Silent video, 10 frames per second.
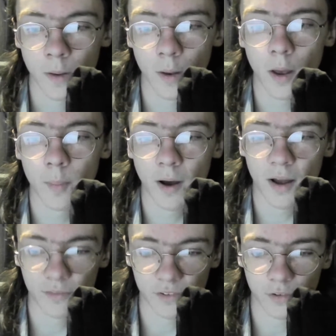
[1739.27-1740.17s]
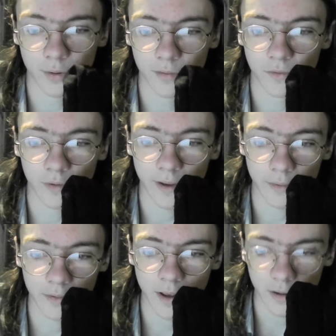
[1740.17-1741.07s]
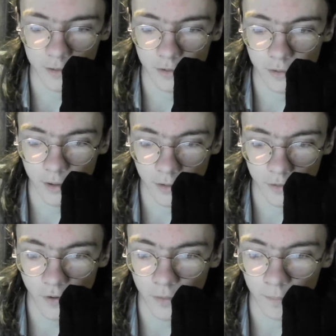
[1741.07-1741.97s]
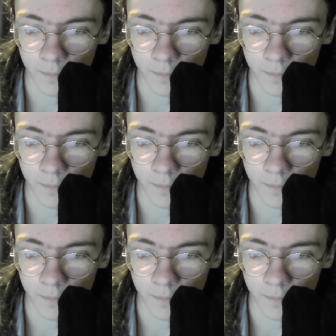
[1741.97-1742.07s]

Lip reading: But I have listened to it in full now, and yeah, it's fun.